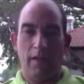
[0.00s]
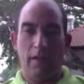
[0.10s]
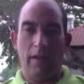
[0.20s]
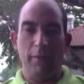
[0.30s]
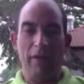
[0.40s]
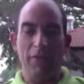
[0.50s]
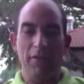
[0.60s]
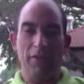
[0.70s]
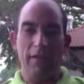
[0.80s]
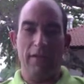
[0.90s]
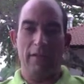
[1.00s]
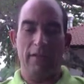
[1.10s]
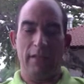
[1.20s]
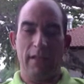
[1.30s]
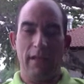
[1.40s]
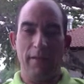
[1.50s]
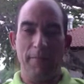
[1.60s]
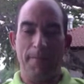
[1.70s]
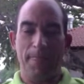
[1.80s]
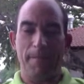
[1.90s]
After the race,
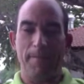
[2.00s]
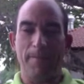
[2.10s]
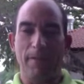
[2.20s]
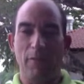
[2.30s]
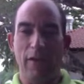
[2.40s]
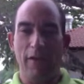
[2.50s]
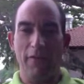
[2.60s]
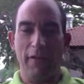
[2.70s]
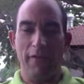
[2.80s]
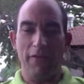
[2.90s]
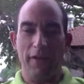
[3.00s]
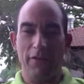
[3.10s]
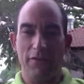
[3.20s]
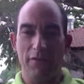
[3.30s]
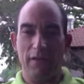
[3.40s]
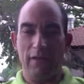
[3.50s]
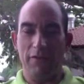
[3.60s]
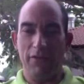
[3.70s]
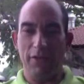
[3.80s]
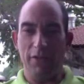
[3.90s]
we have ferries
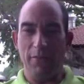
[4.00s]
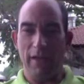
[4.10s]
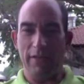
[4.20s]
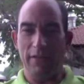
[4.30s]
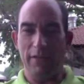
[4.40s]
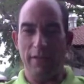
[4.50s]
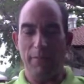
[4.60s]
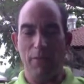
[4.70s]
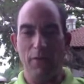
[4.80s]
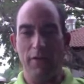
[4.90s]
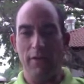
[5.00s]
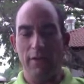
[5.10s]
returning you back to Singapore.